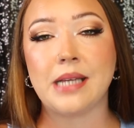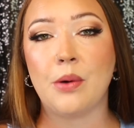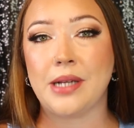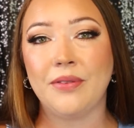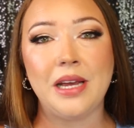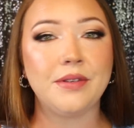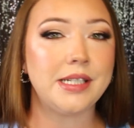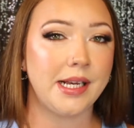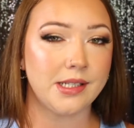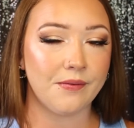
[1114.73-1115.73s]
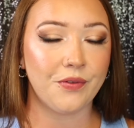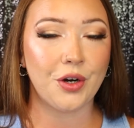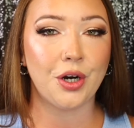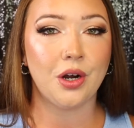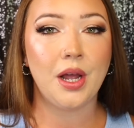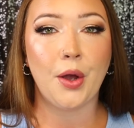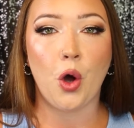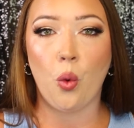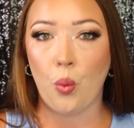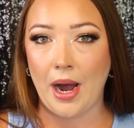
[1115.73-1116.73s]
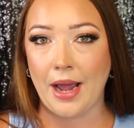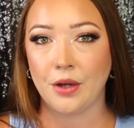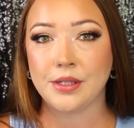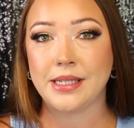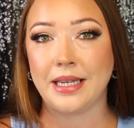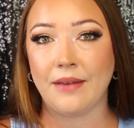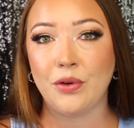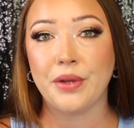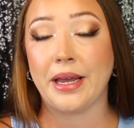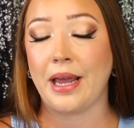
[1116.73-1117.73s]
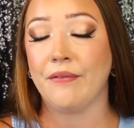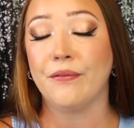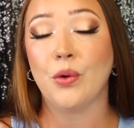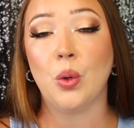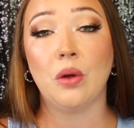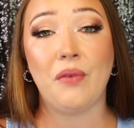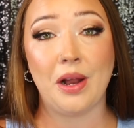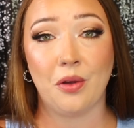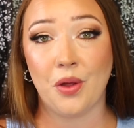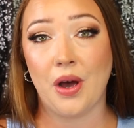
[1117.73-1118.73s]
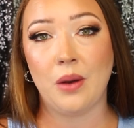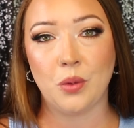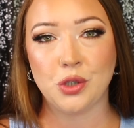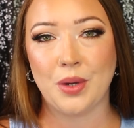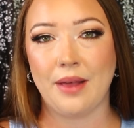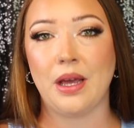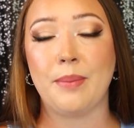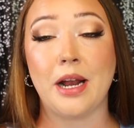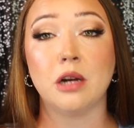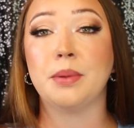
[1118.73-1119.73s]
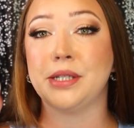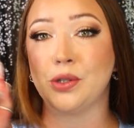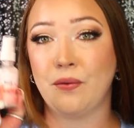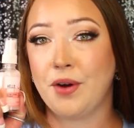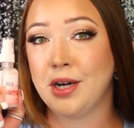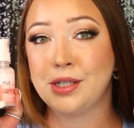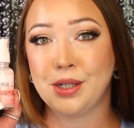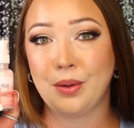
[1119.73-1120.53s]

I would definitely have to test them for a while to give you like a full final thought on which one I like better. But so far, so